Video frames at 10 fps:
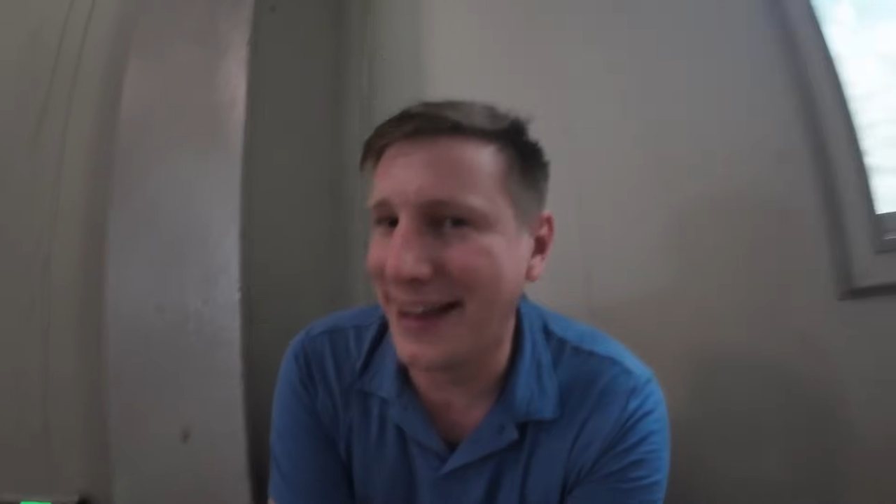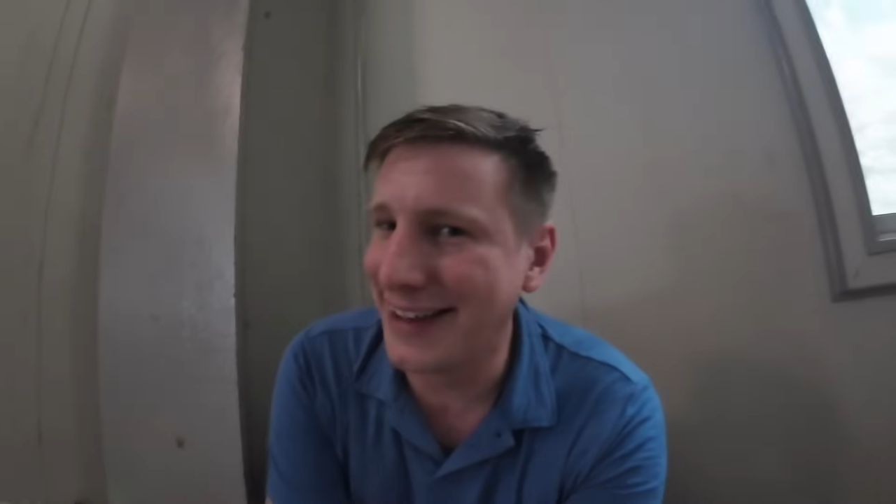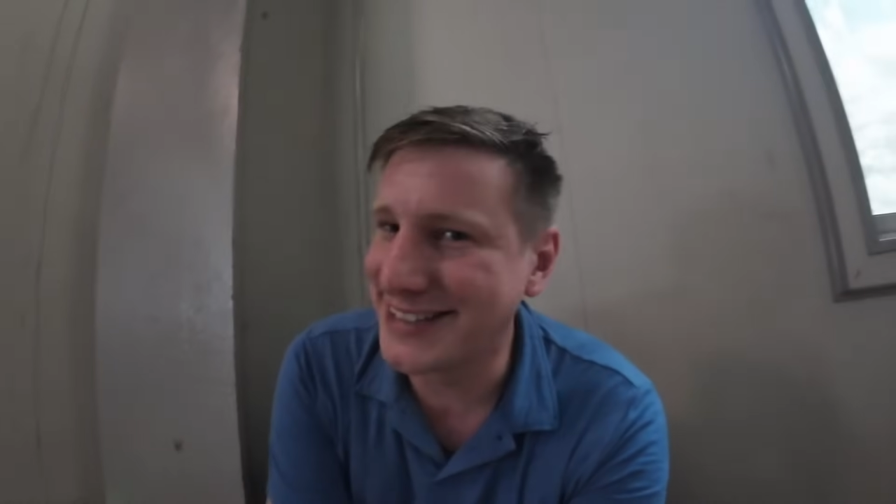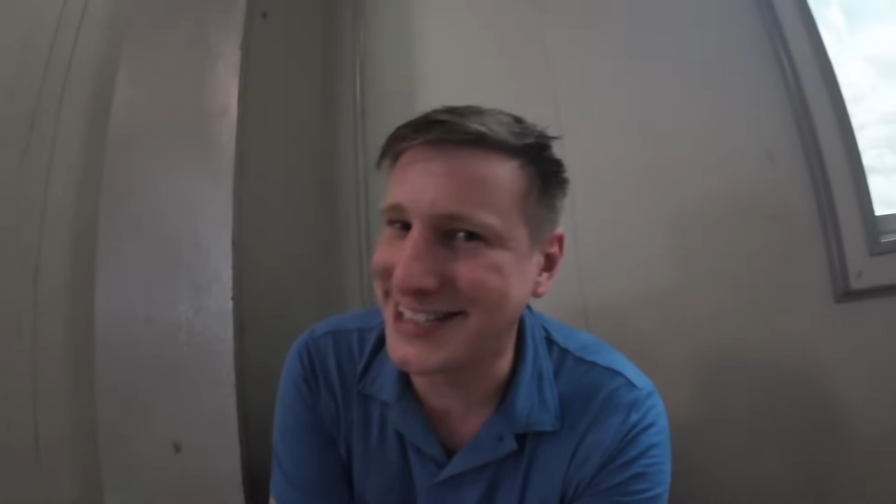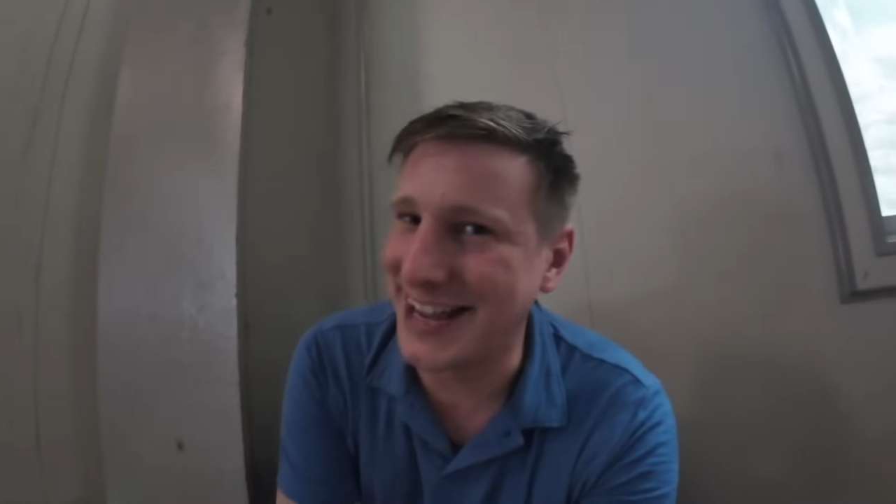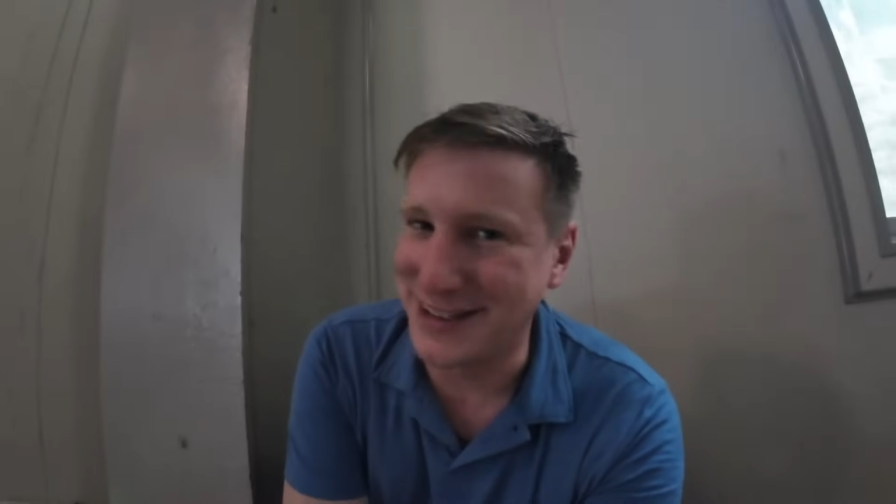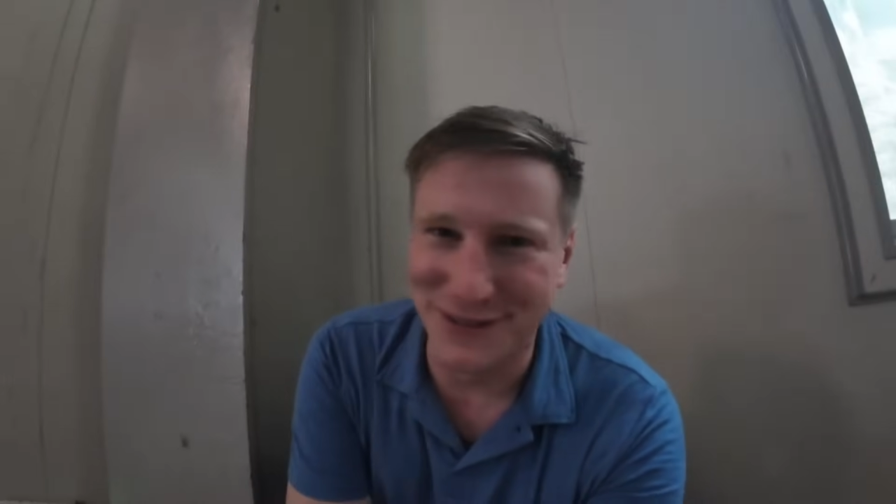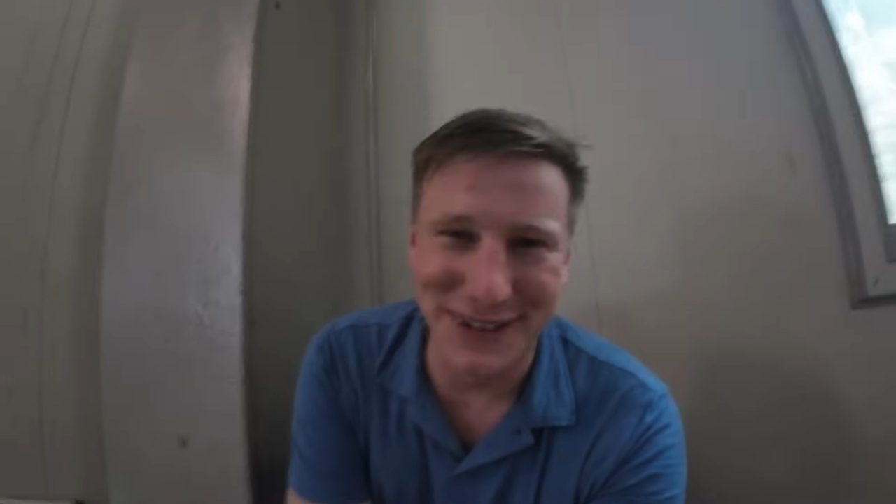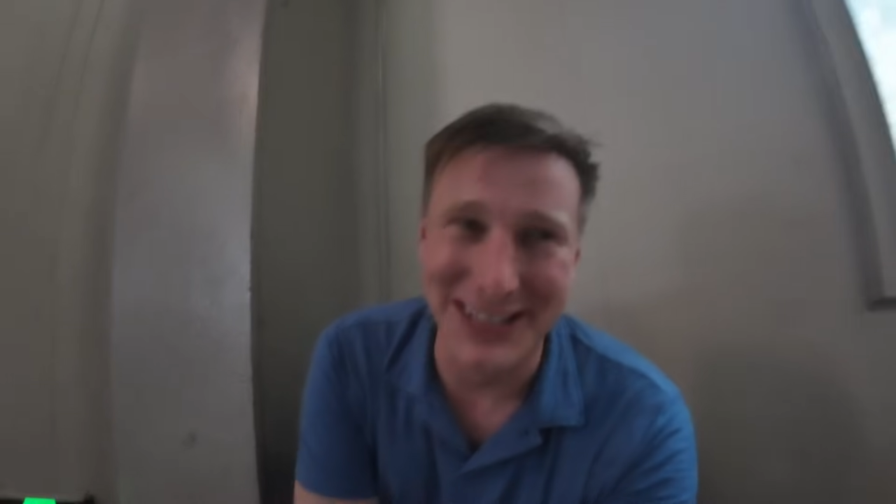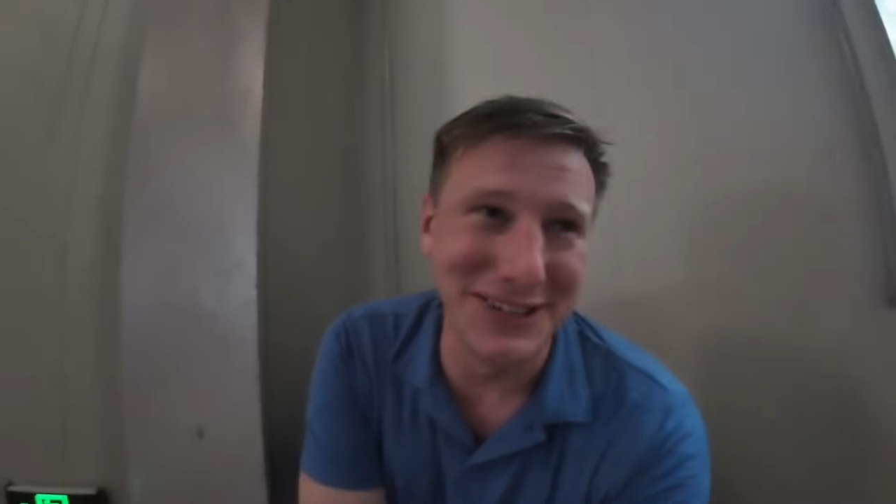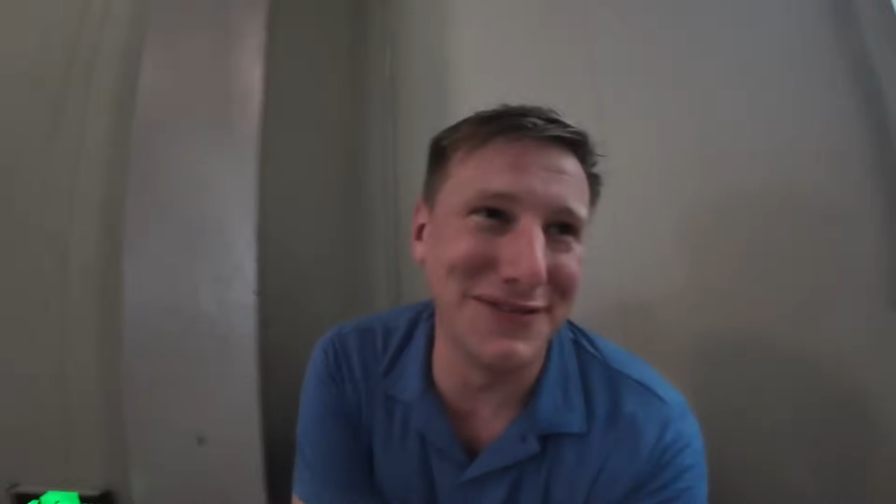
safe. I did.